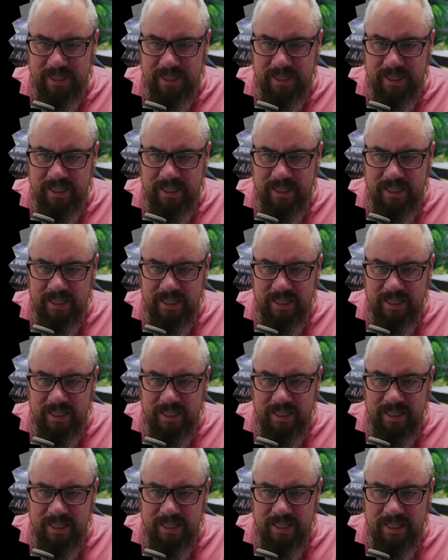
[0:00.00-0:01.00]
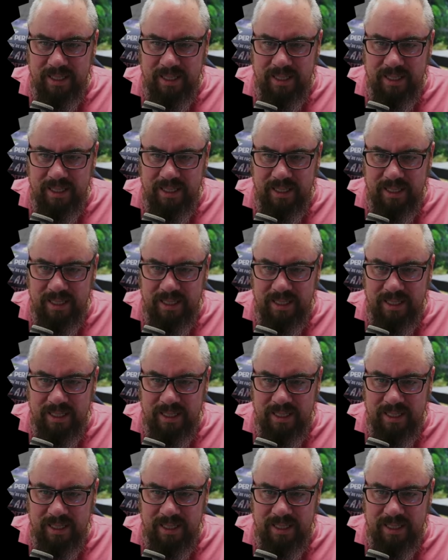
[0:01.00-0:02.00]

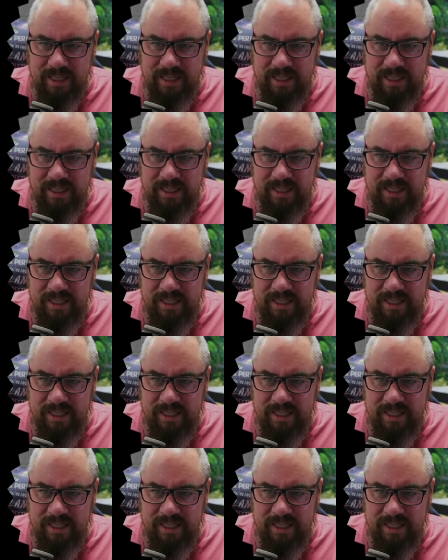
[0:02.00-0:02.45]
Nothing is said.